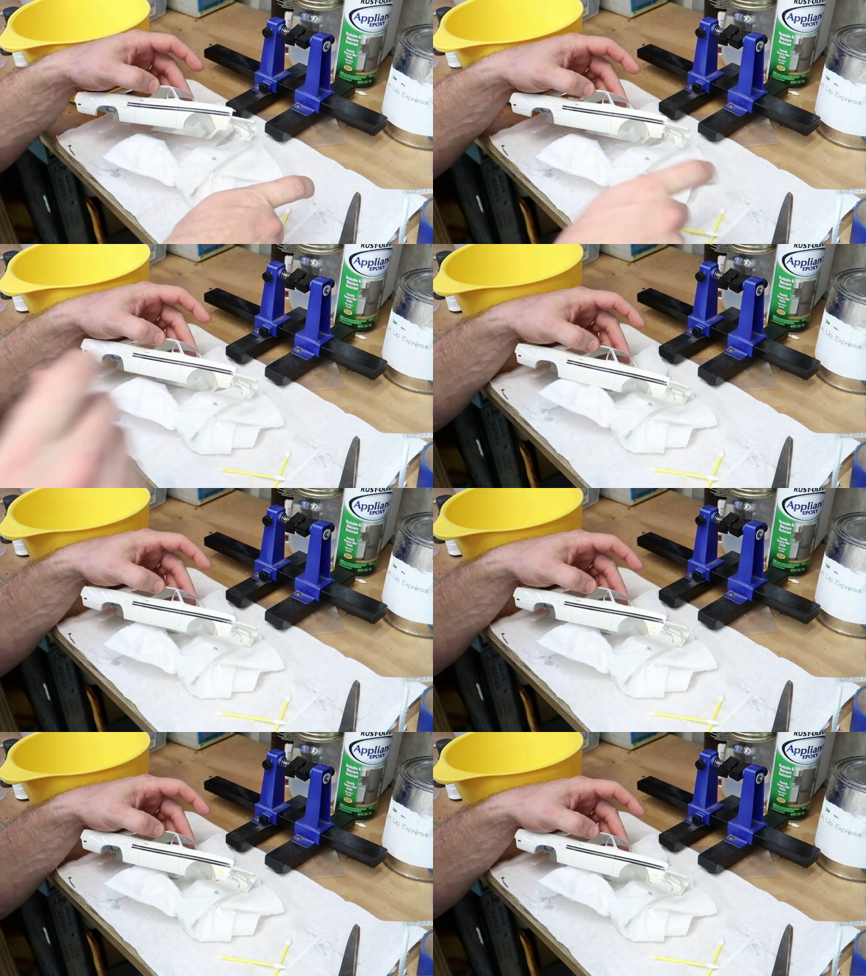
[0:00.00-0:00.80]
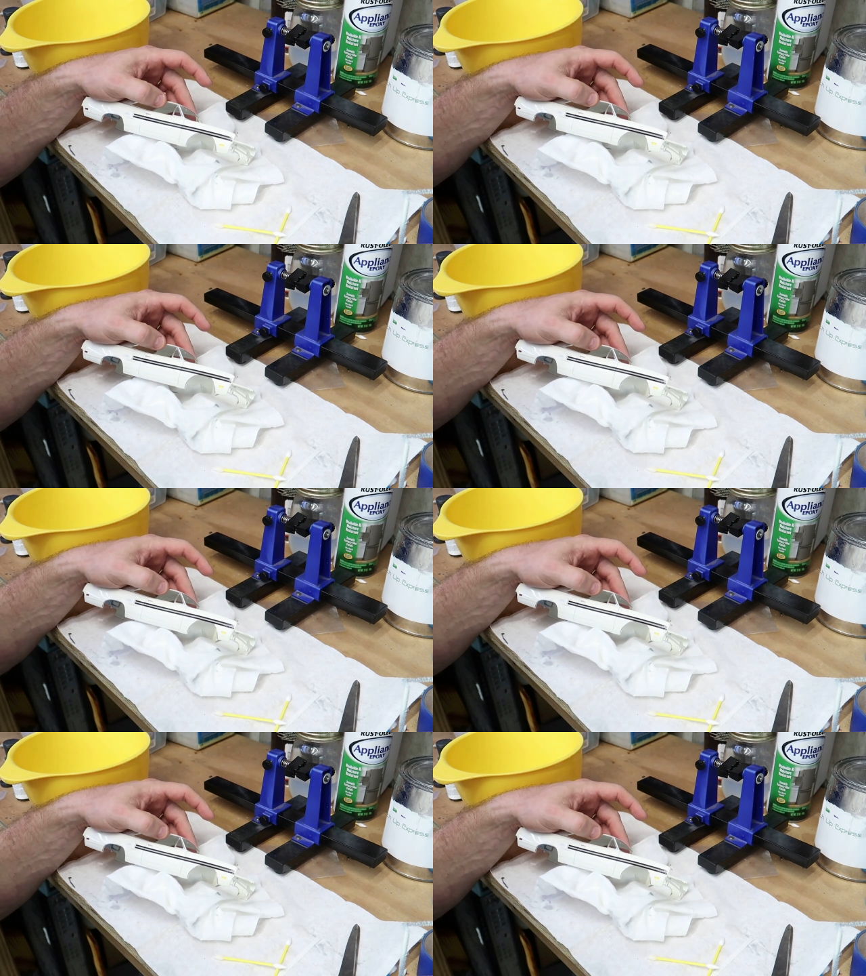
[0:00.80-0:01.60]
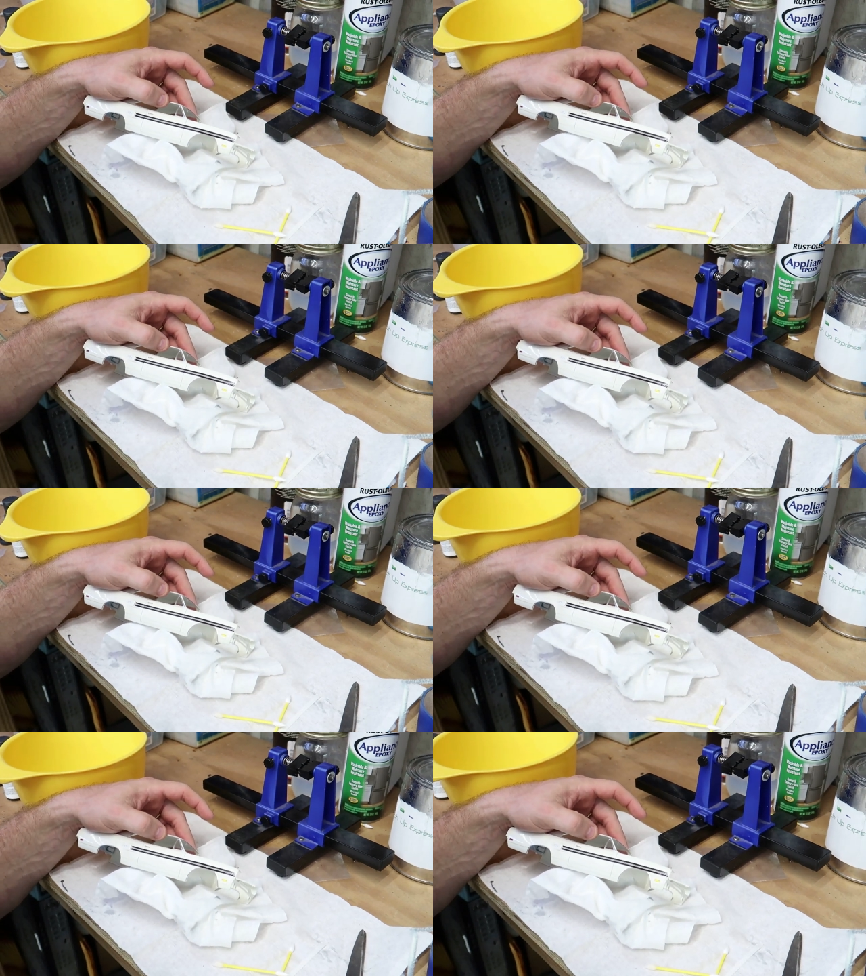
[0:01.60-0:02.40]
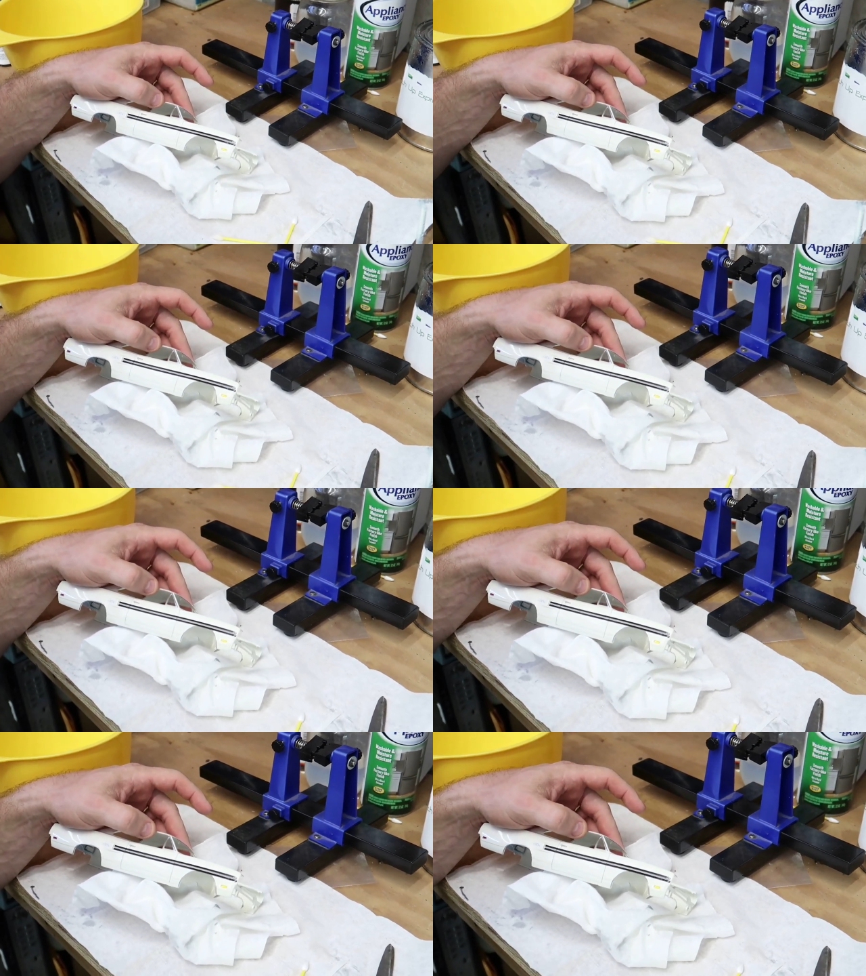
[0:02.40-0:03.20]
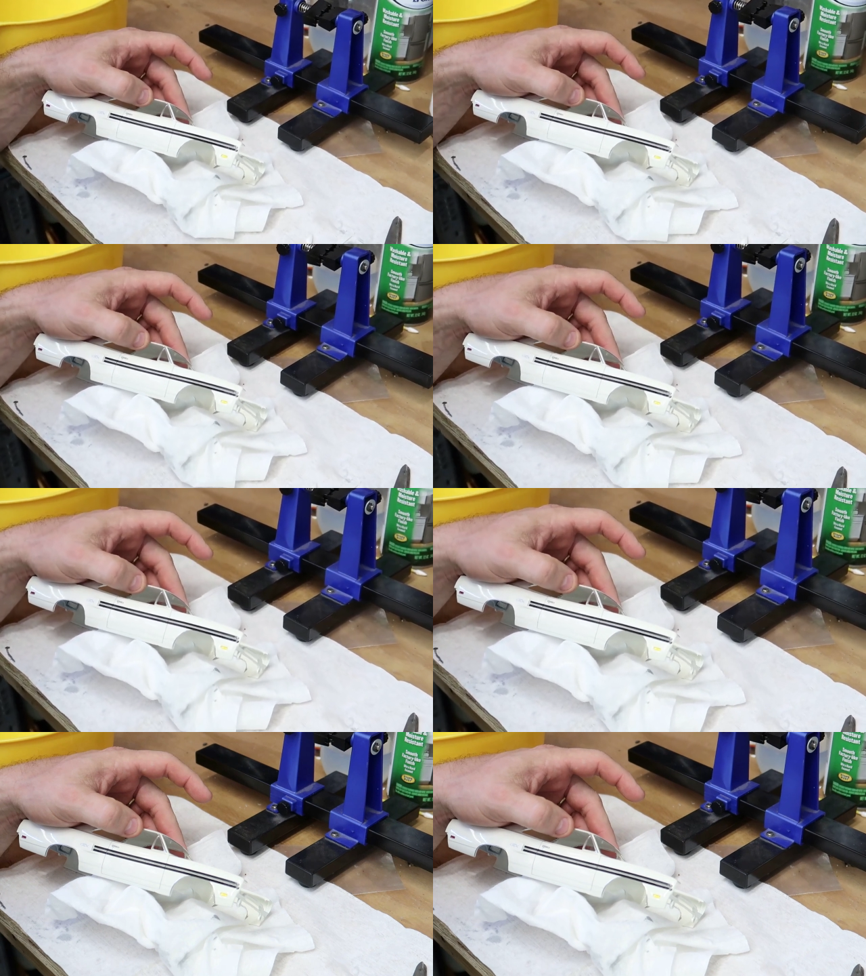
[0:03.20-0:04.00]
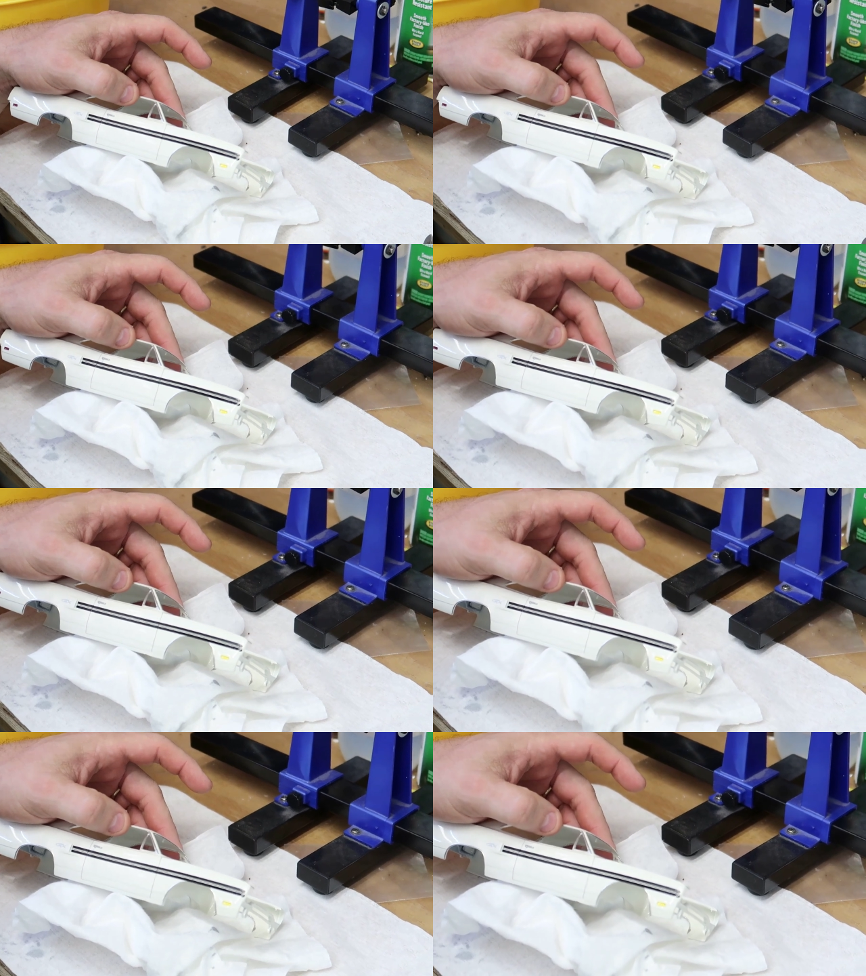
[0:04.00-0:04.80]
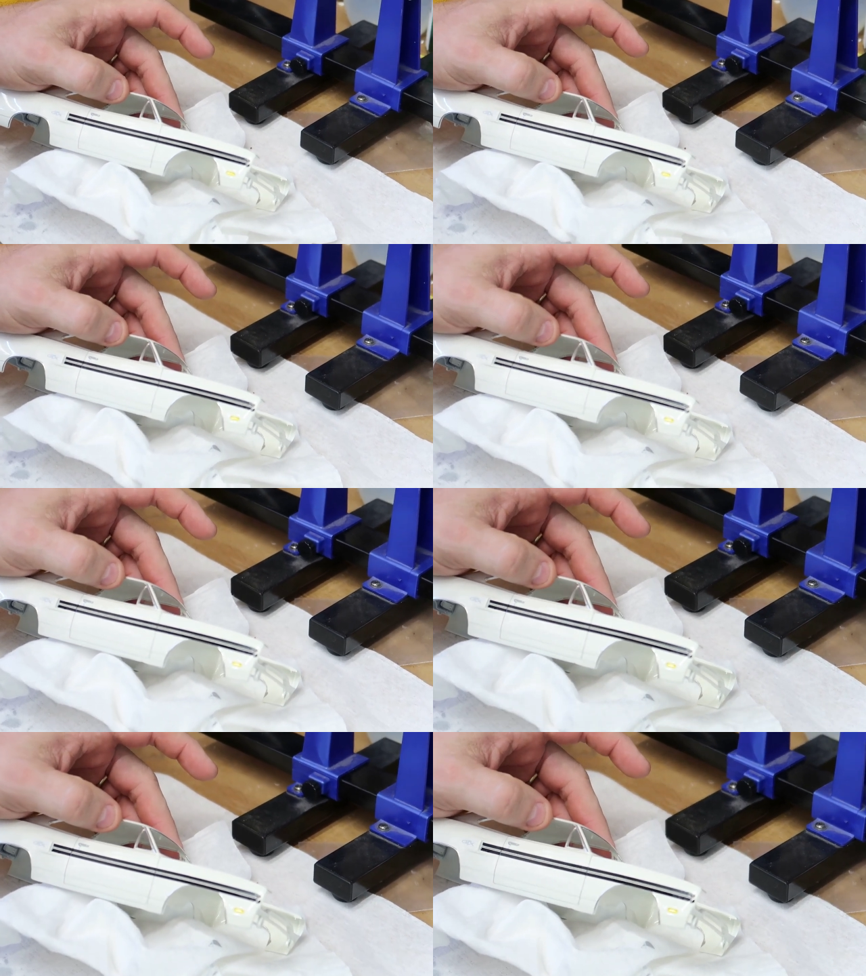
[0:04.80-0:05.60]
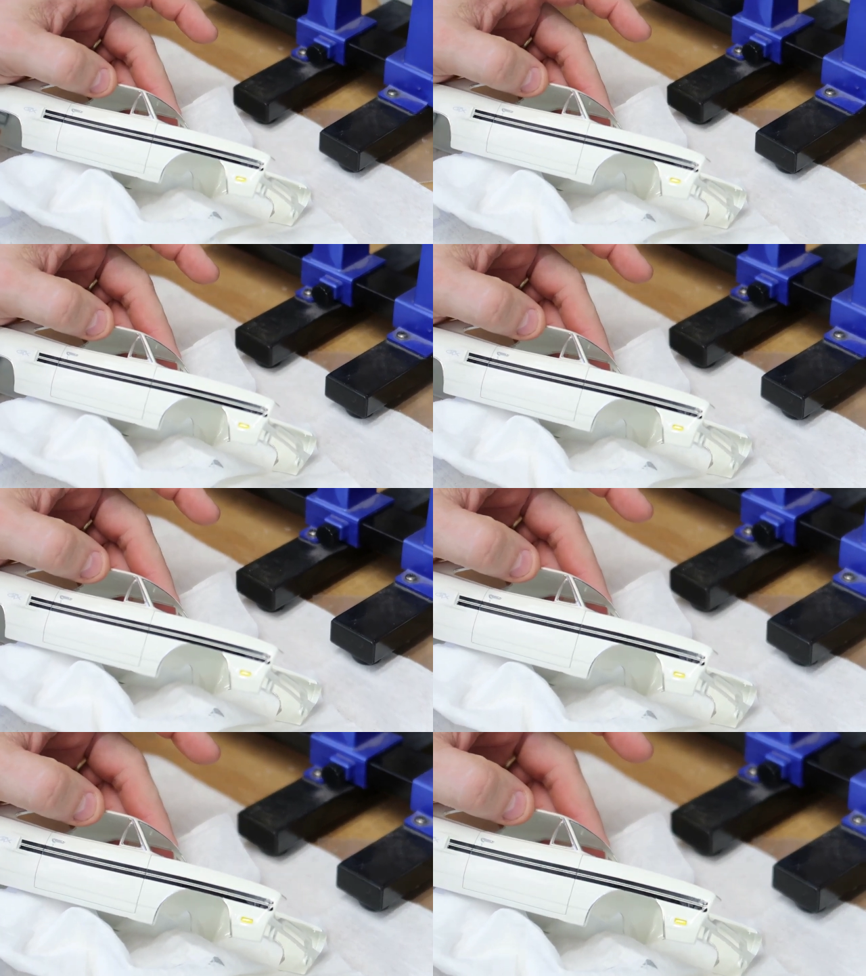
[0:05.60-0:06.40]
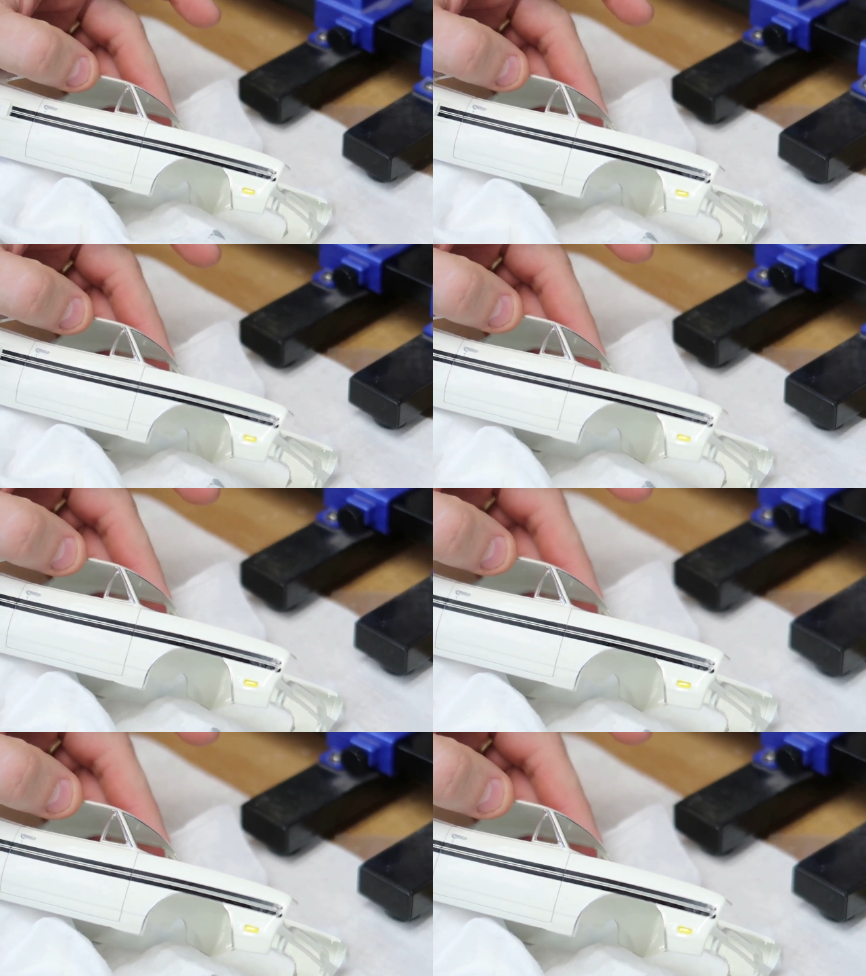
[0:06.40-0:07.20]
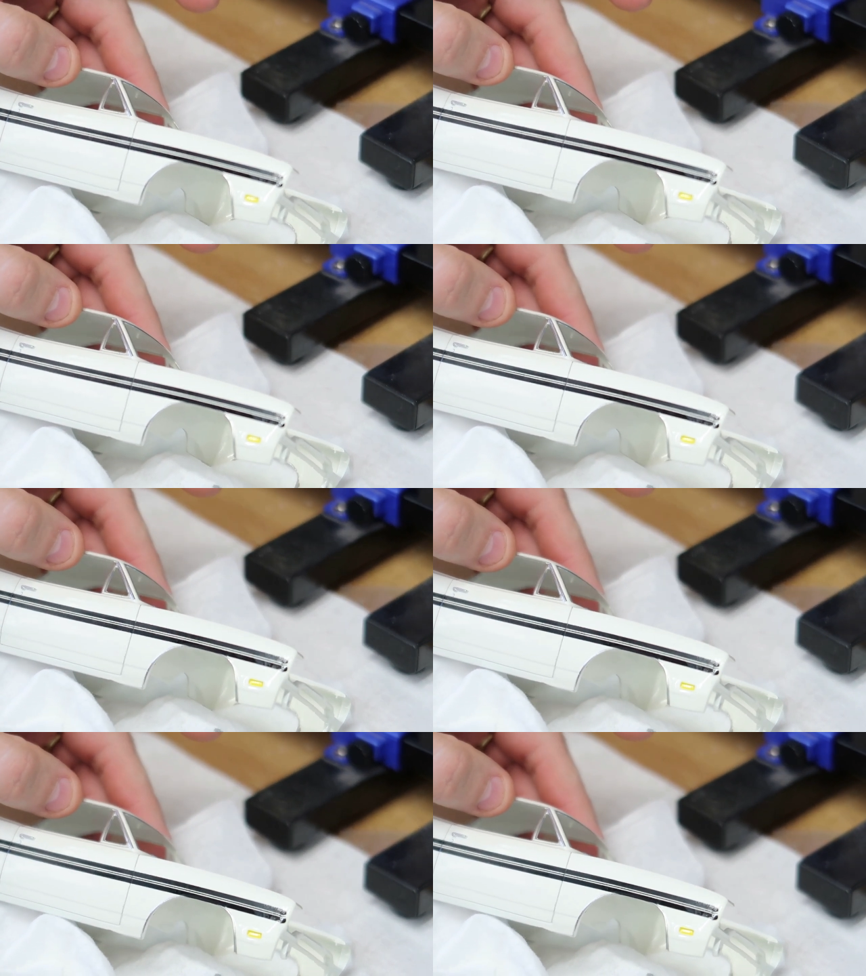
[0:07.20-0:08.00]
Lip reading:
[unreadable: no face in view]